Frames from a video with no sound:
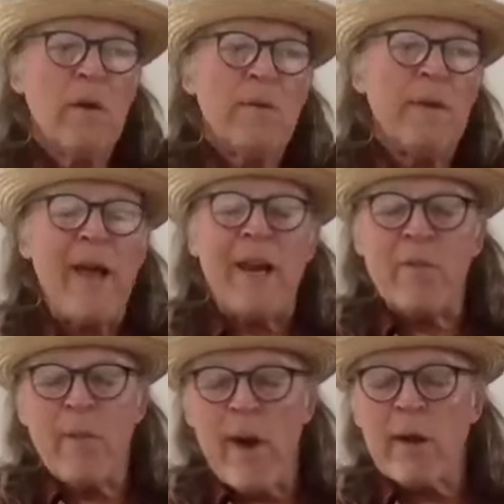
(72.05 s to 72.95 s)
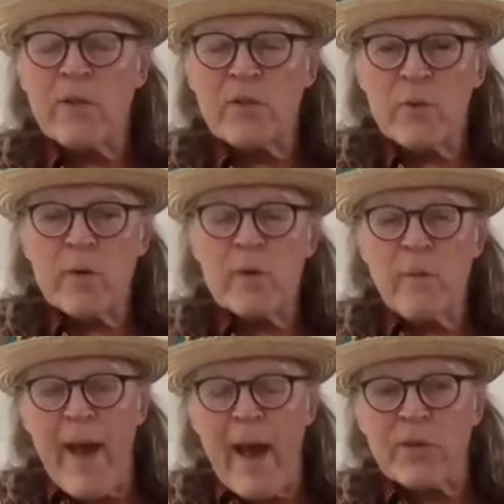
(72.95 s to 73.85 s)
The Native Americans were
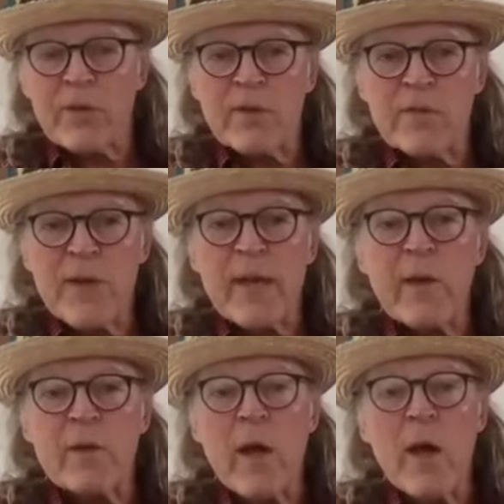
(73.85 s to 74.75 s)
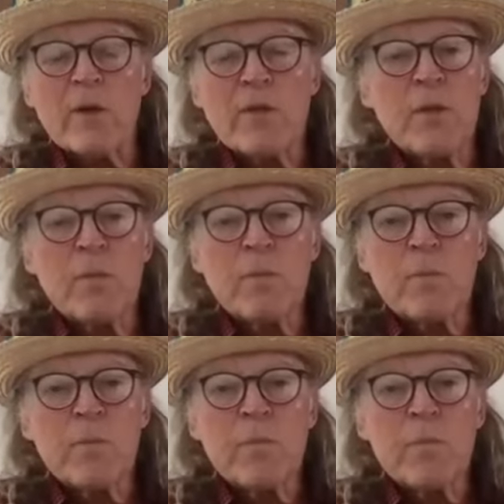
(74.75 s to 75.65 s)
the masters of psychic laws.
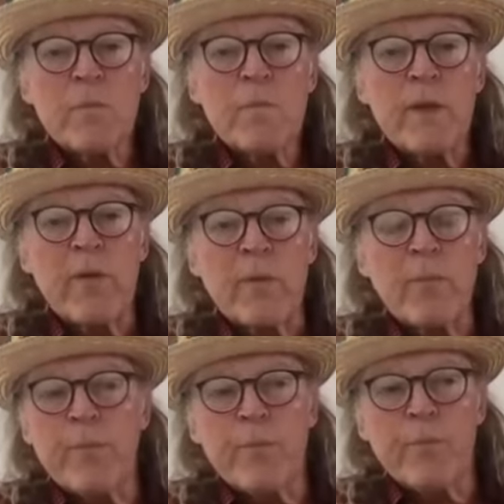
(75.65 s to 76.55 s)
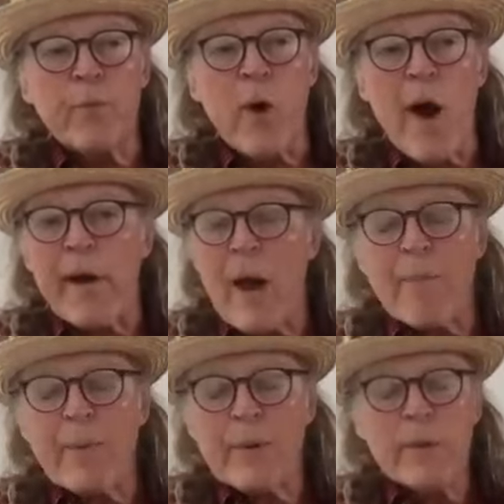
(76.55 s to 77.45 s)
They were brought
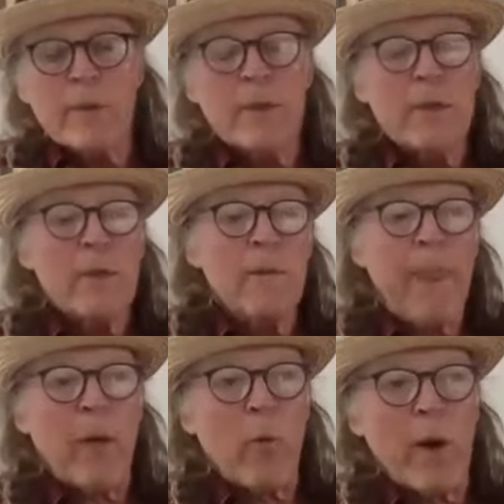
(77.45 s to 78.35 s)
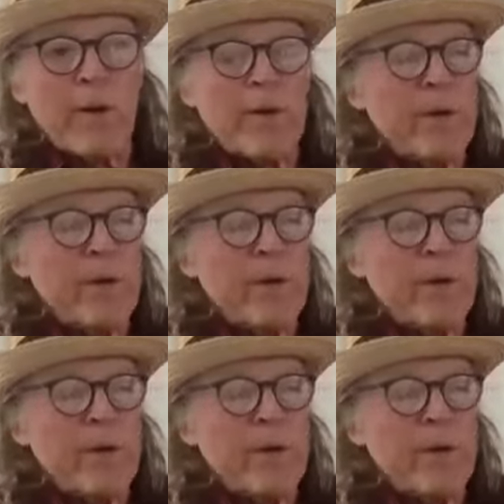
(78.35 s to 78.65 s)
up, they weren't,